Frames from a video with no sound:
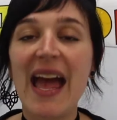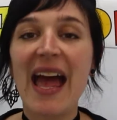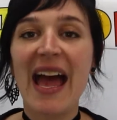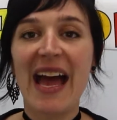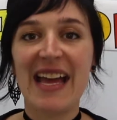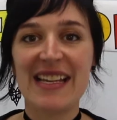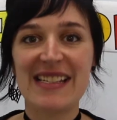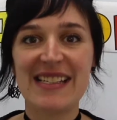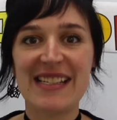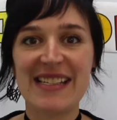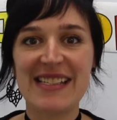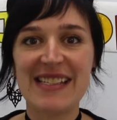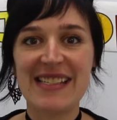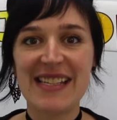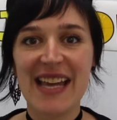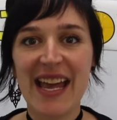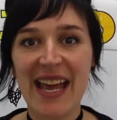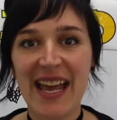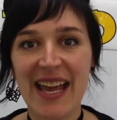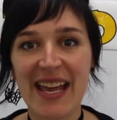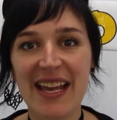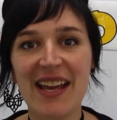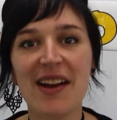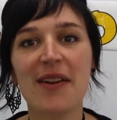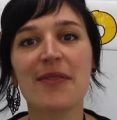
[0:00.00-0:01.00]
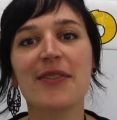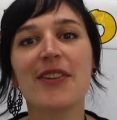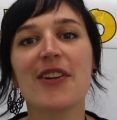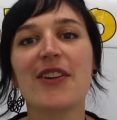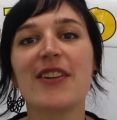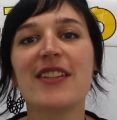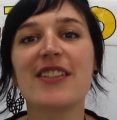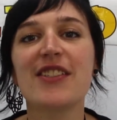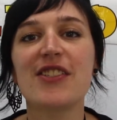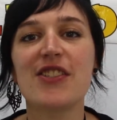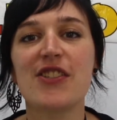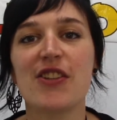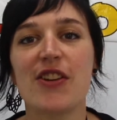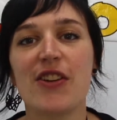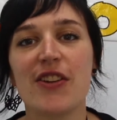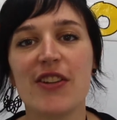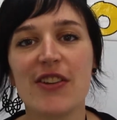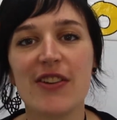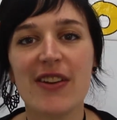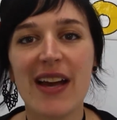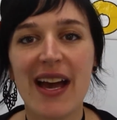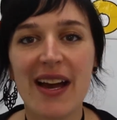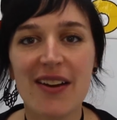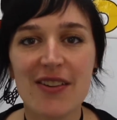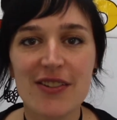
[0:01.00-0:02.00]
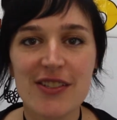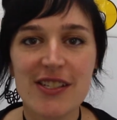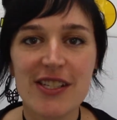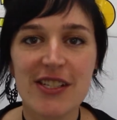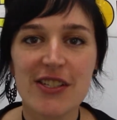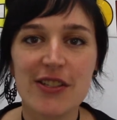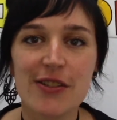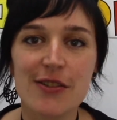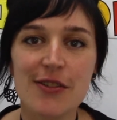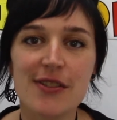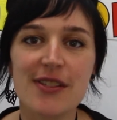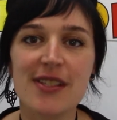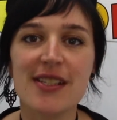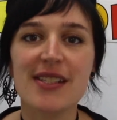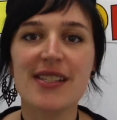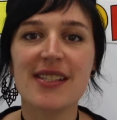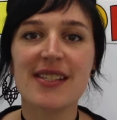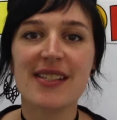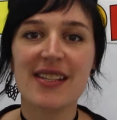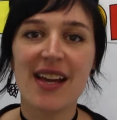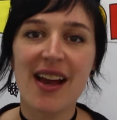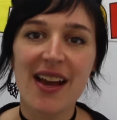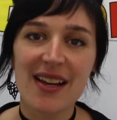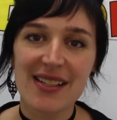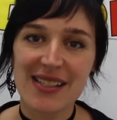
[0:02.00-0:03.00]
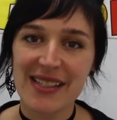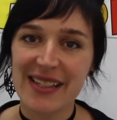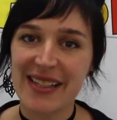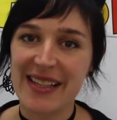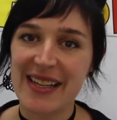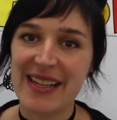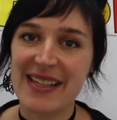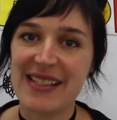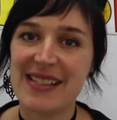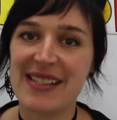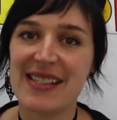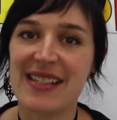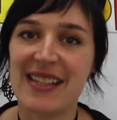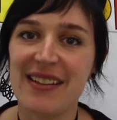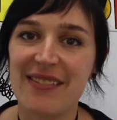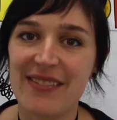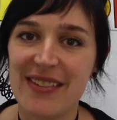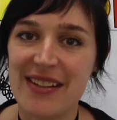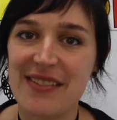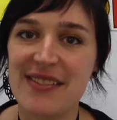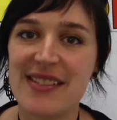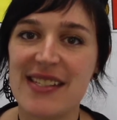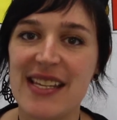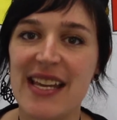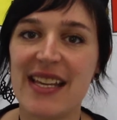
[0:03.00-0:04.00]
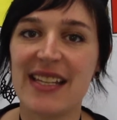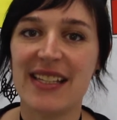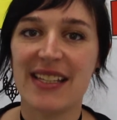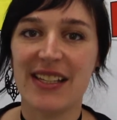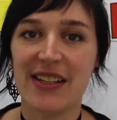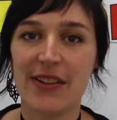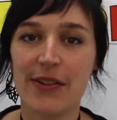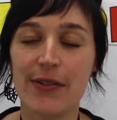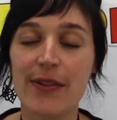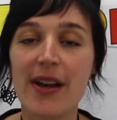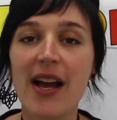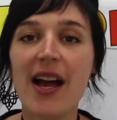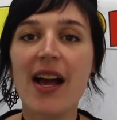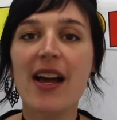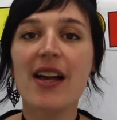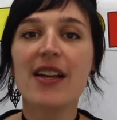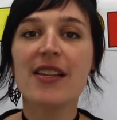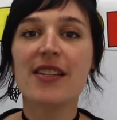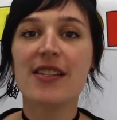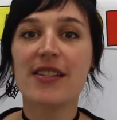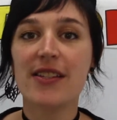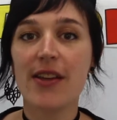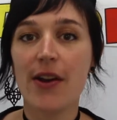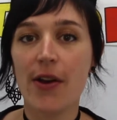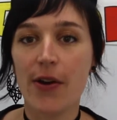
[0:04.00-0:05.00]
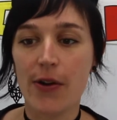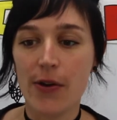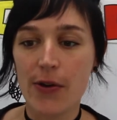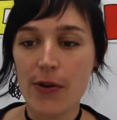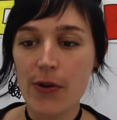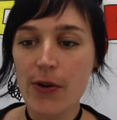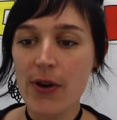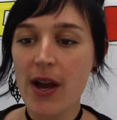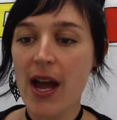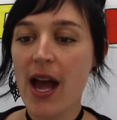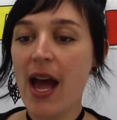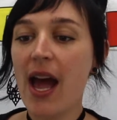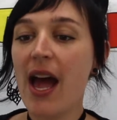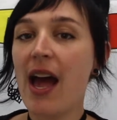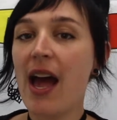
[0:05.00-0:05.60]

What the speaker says: and today I'm going to show you how to use the starter kits that we've sent you. So